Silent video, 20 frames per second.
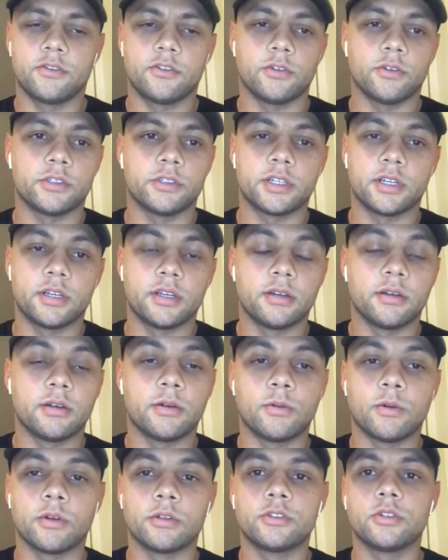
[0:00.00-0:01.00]
course, I, I
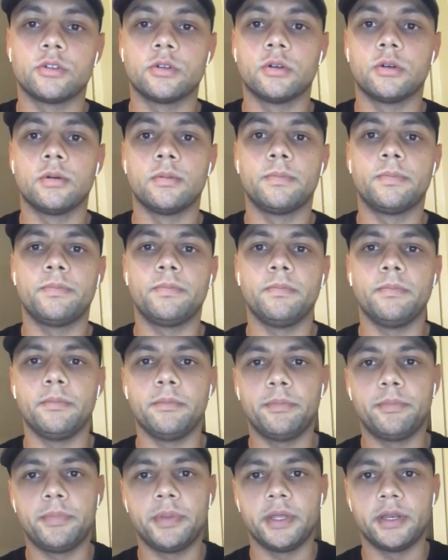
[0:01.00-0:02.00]
want to
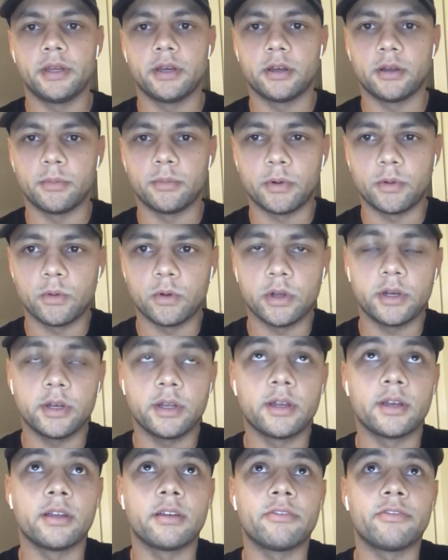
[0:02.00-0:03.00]
be the number one.
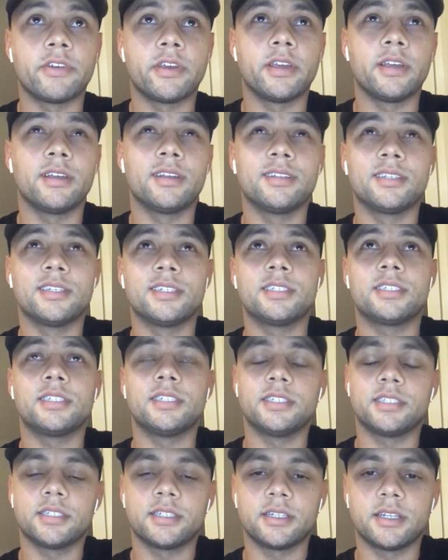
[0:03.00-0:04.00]
And I think this
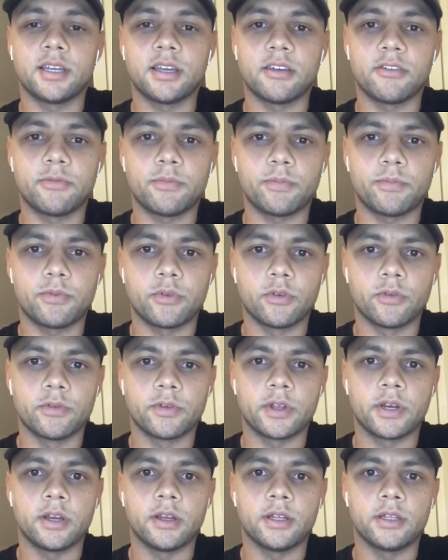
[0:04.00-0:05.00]
season I've proved
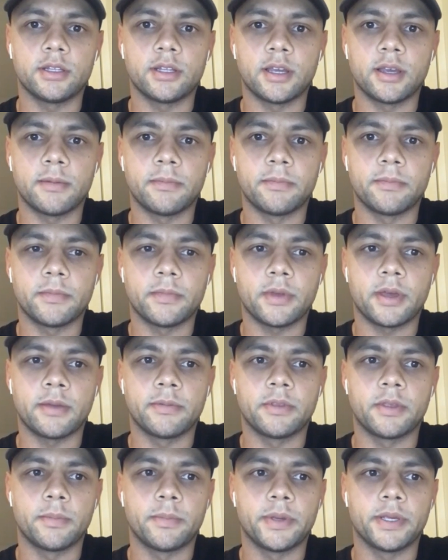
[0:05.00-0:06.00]
a lot. I'm,
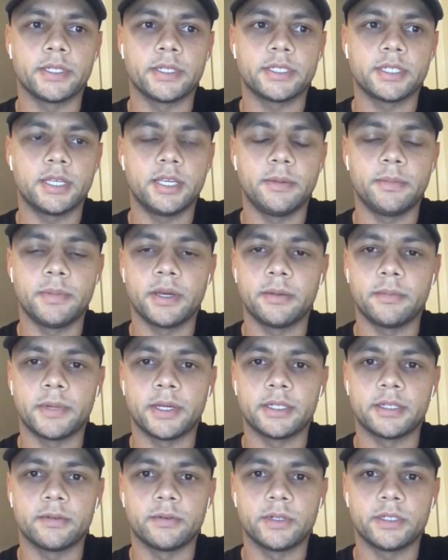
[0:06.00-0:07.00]
I'm the best keeper in
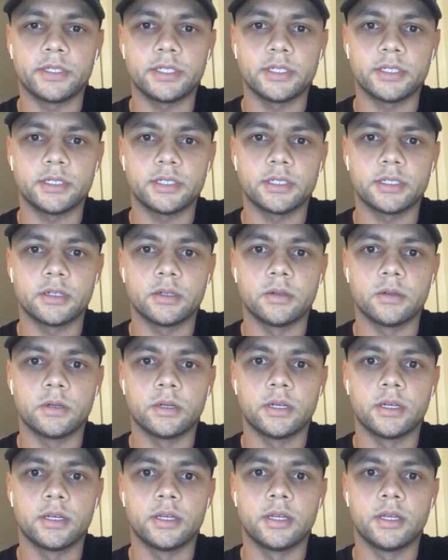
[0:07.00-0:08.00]
my division.
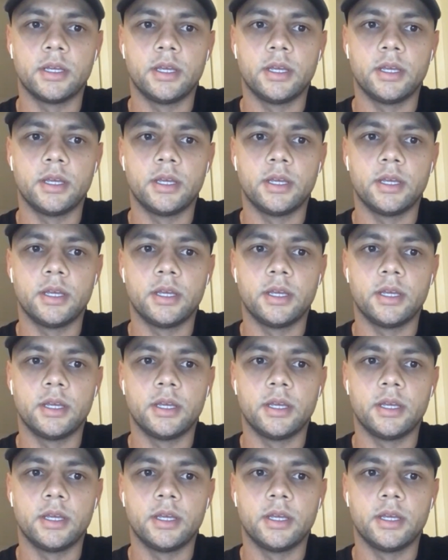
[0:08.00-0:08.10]
So, uh,